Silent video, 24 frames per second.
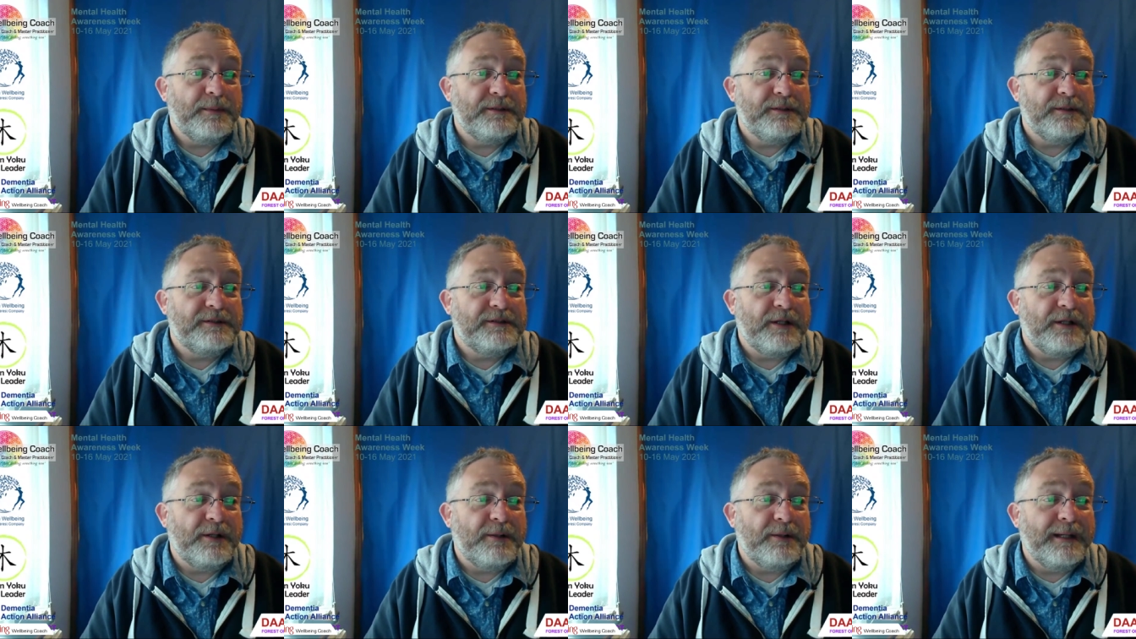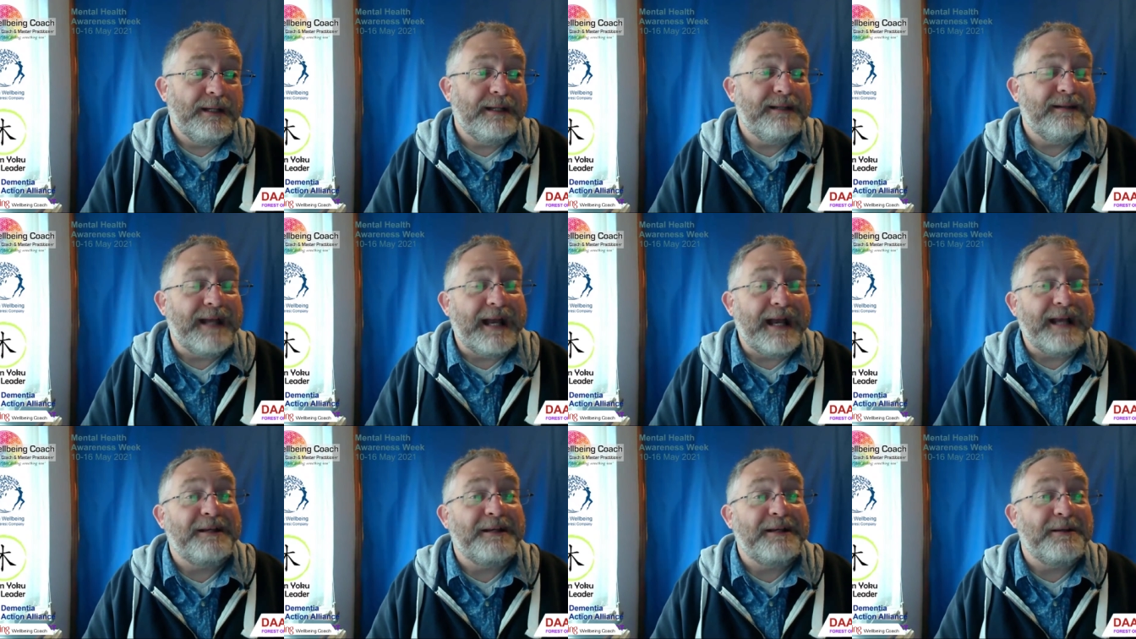So
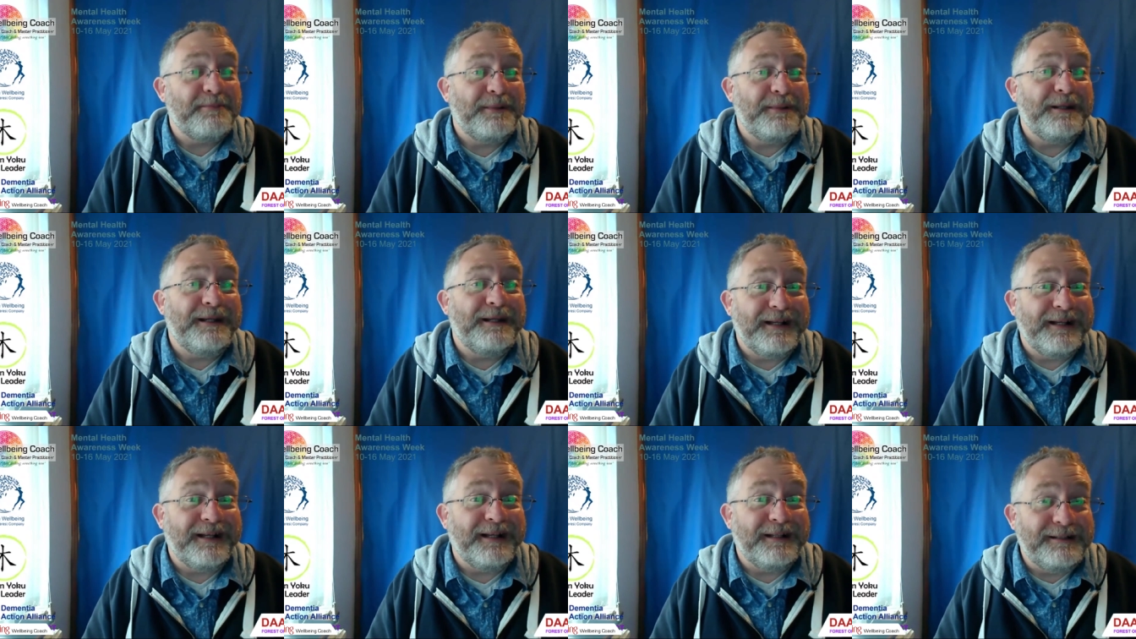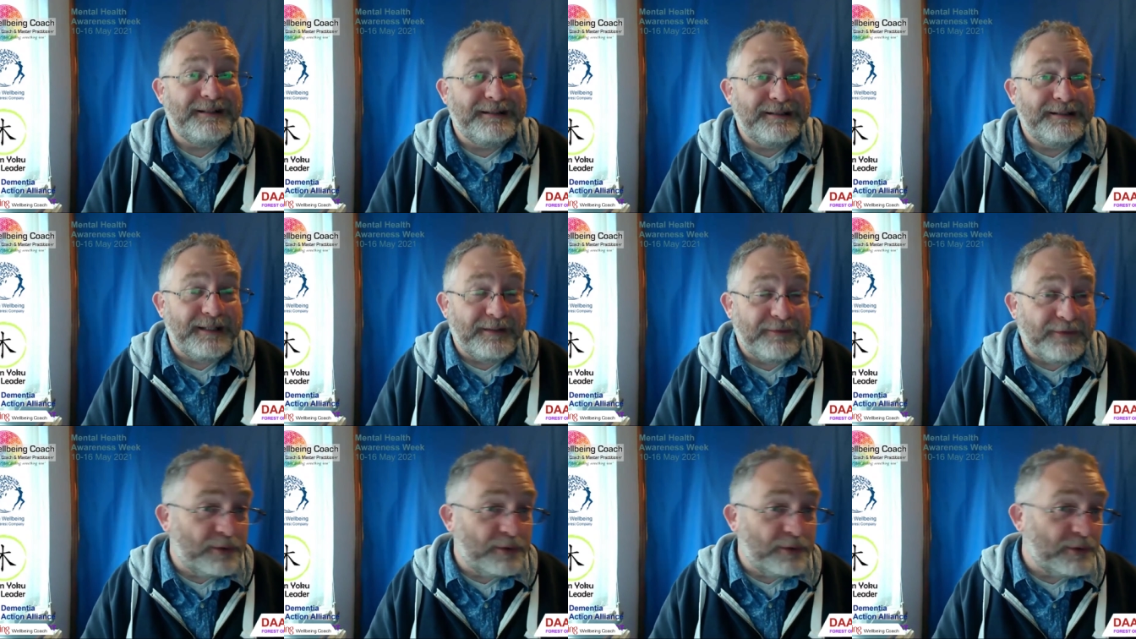that can be a
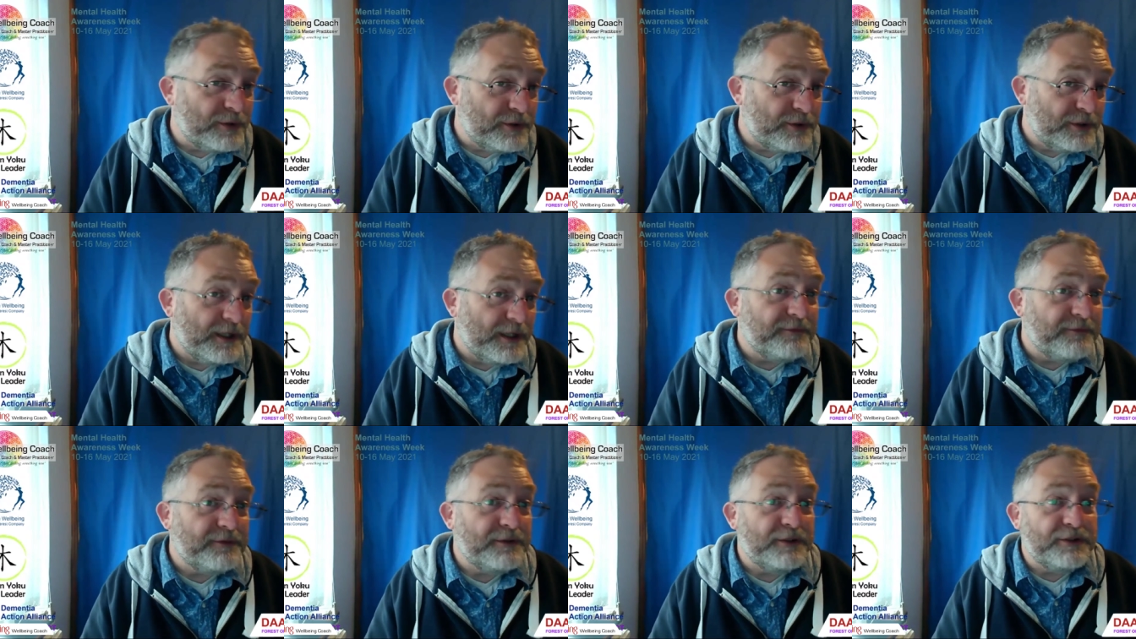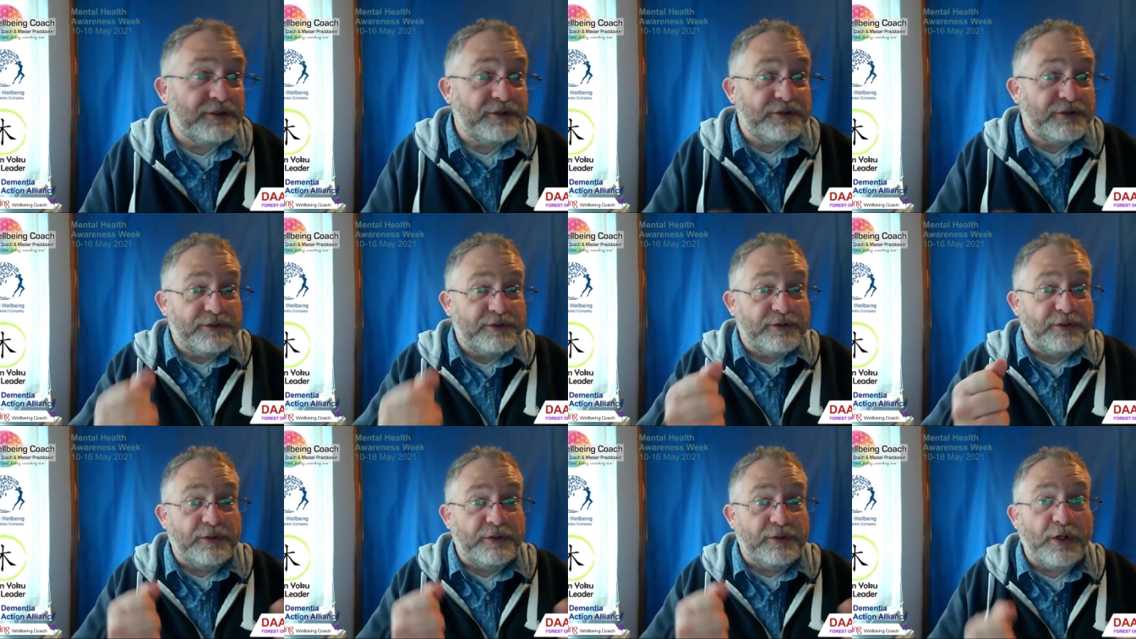difficult shift to
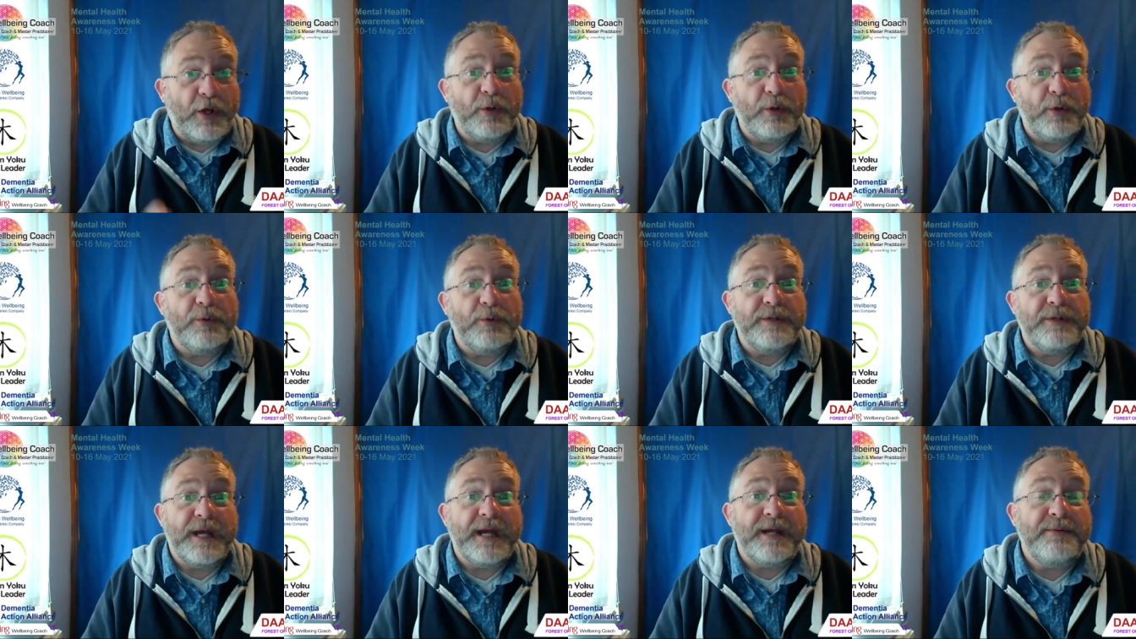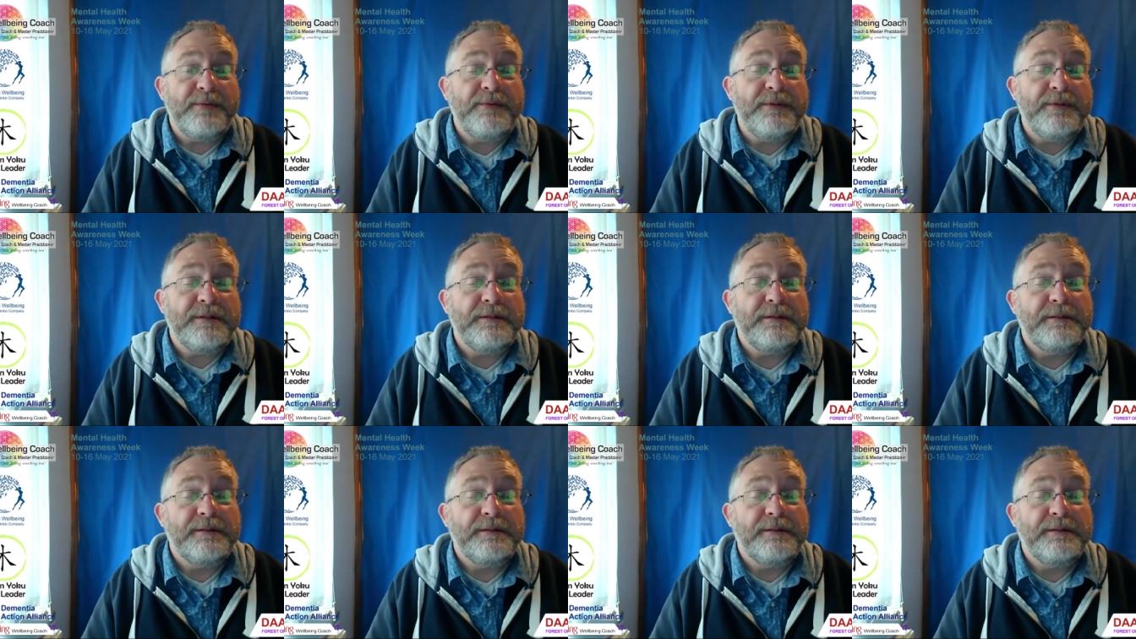slow down.